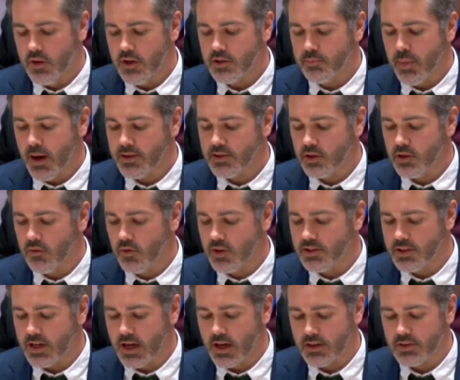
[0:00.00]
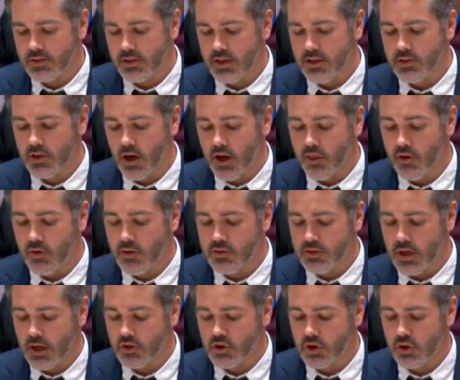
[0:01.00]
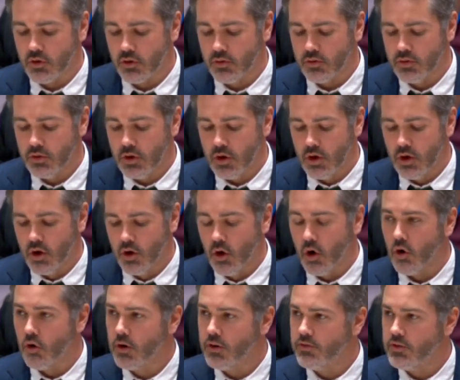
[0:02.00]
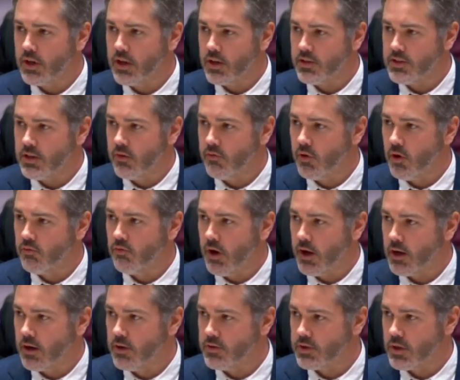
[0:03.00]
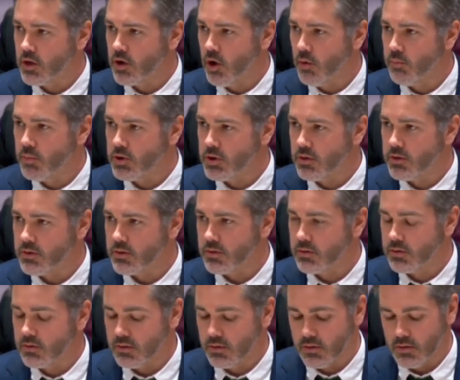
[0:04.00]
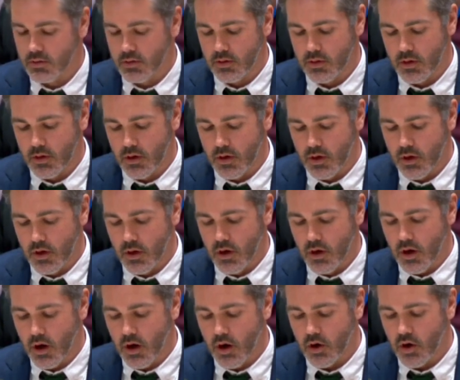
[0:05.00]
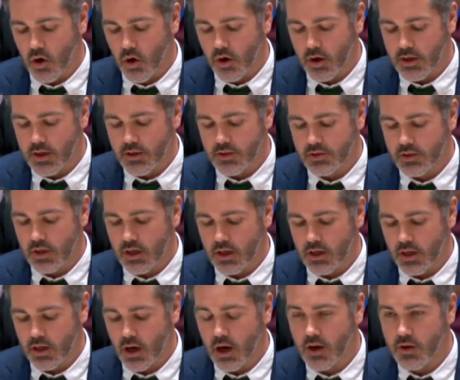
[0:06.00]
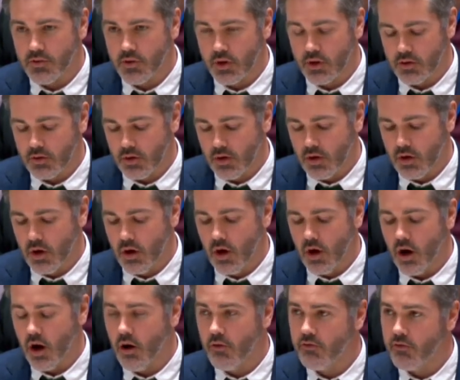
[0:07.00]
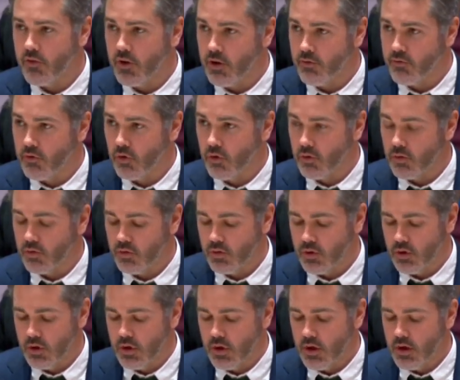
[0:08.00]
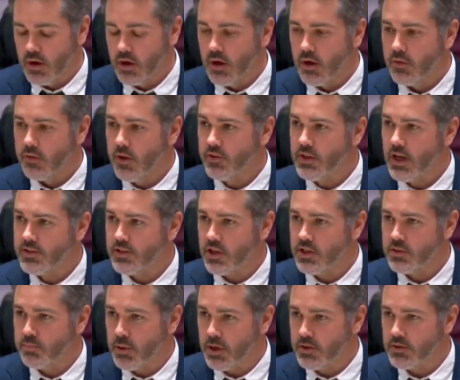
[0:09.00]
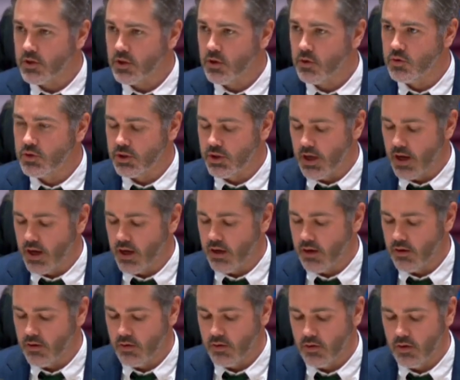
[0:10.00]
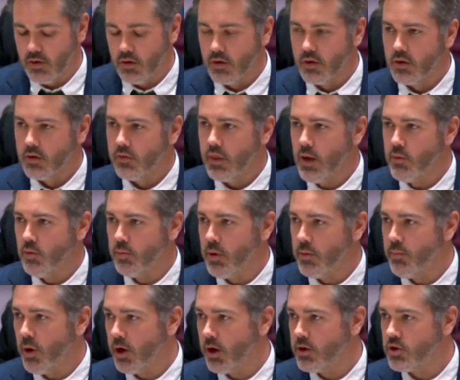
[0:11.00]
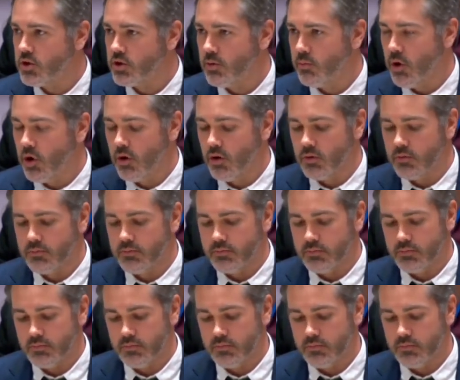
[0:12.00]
This pattern of attacks is either intentional or indicative of reckless incompetence. Our colleagues in Gaza are fearful that as I speak to you today, they will be punished tomorrow.